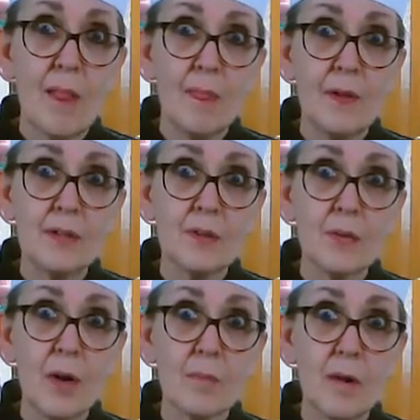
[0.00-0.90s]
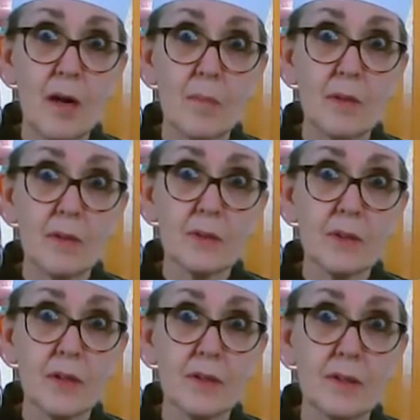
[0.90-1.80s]
these crock-pot meals
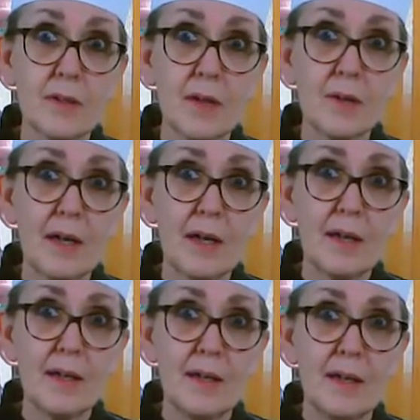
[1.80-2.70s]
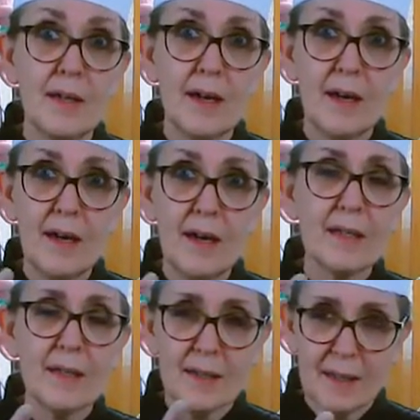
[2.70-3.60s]
are, okay? All right,
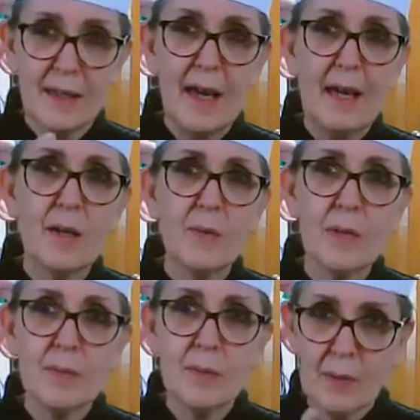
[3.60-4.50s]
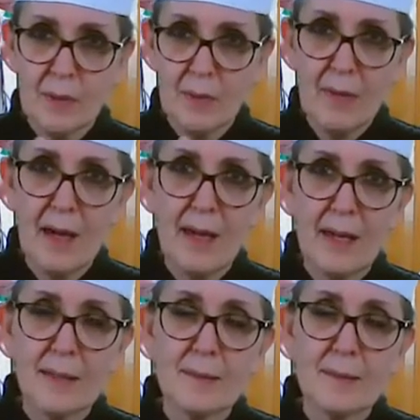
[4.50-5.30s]
hang with me. We'll be right back.